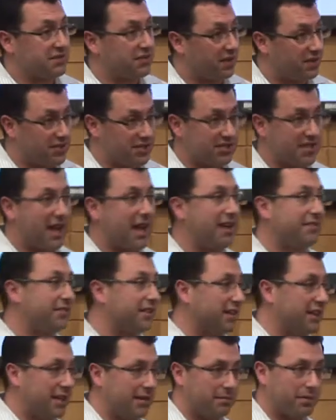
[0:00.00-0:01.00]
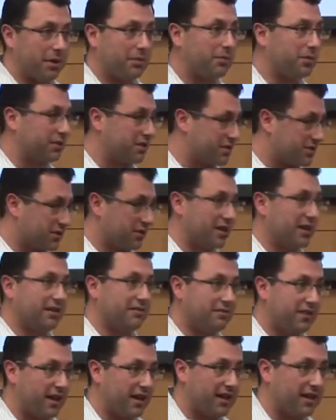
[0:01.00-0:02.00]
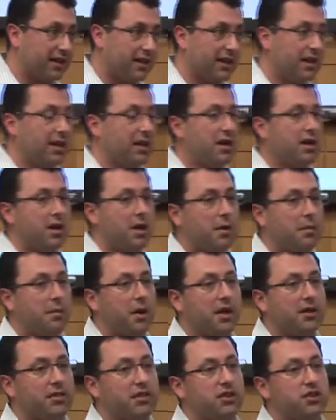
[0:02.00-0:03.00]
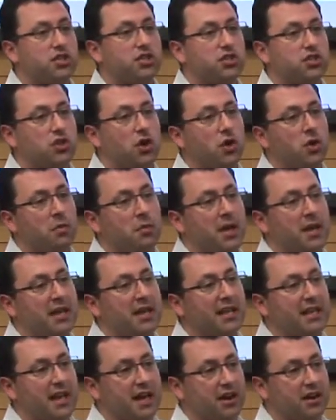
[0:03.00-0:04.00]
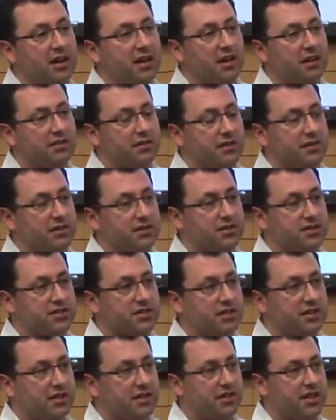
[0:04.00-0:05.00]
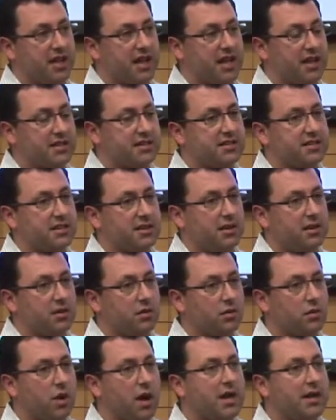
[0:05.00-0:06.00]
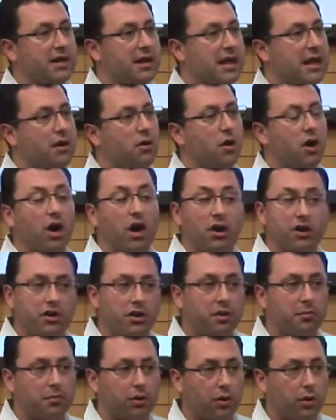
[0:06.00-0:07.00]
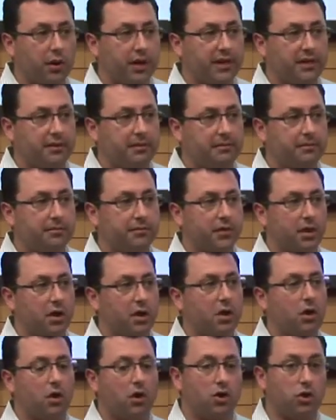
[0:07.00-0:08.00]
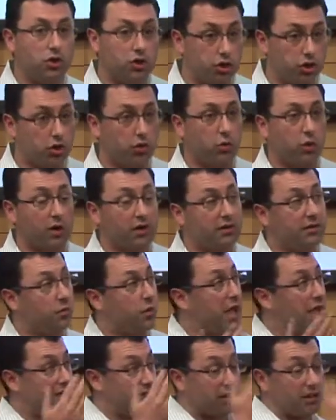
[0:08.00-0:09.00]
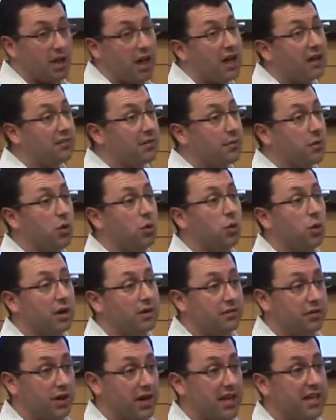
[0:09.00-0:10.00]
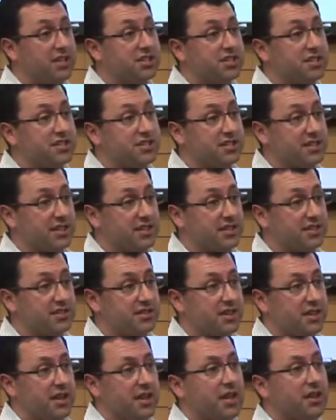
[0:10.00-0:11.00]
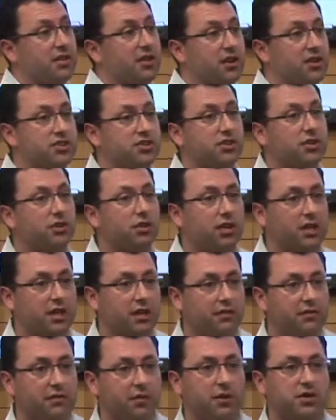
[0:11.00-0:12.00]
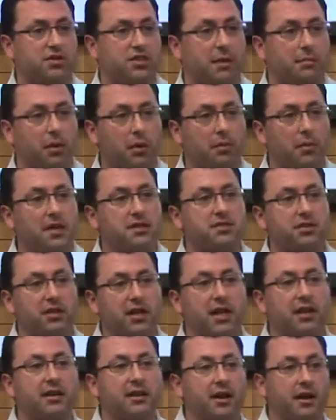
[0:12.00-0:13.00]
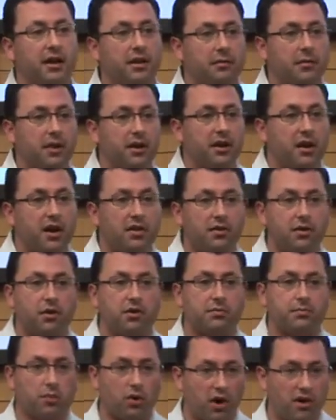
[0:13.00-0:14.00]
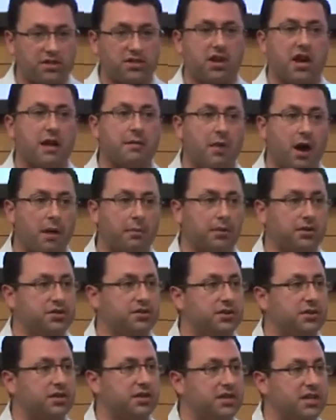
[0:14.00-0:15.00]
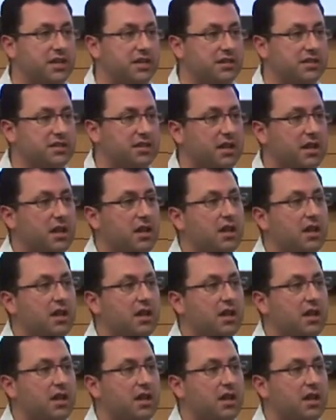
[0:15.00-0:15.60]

of our staff to keep up with the screening and vetting. But there's so many caregivers that right now are underemployed who do work, we have a lot of them who work for agencies that are still looking for supplemental income and other part time opportunities.